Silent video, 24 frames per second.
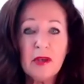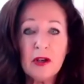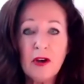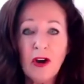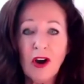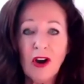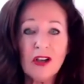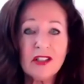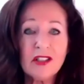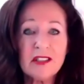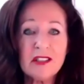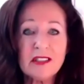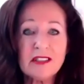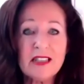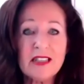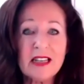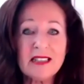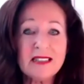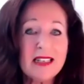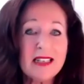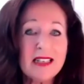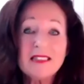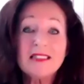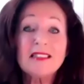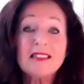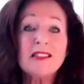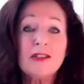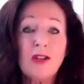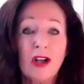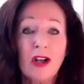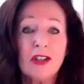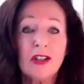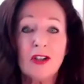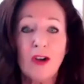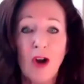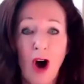because it does it's
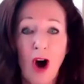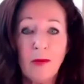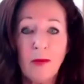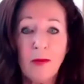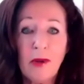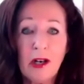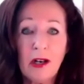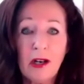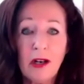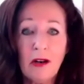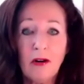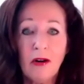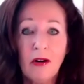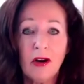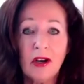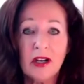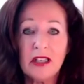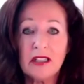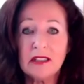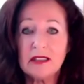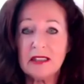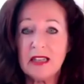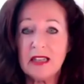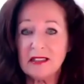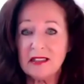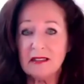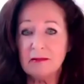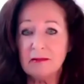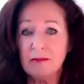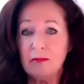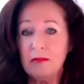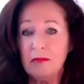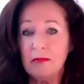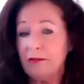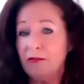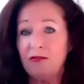not normal or it
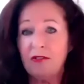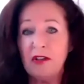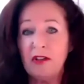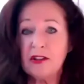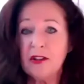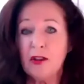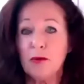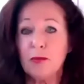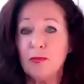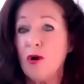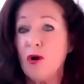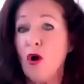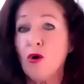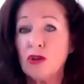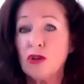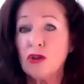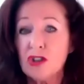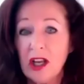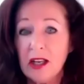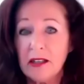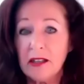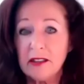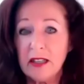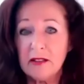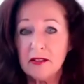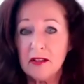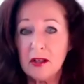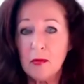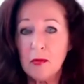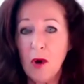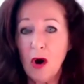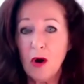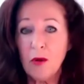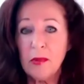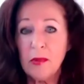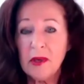doesn't fit the project at the
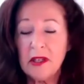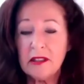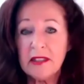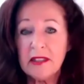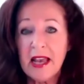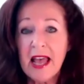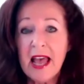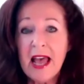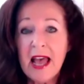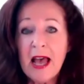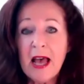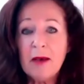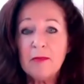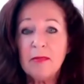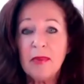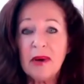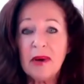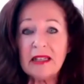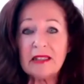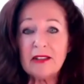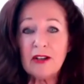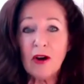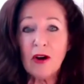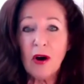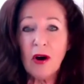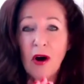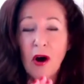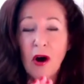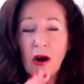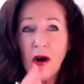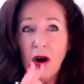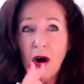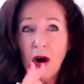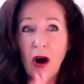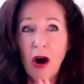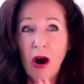moment but
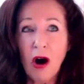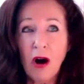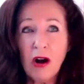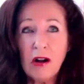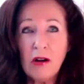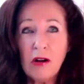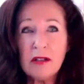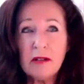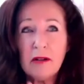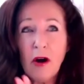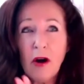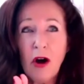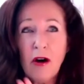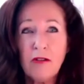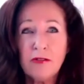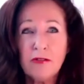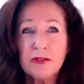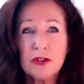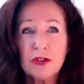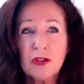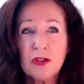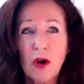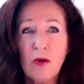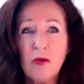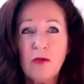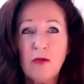also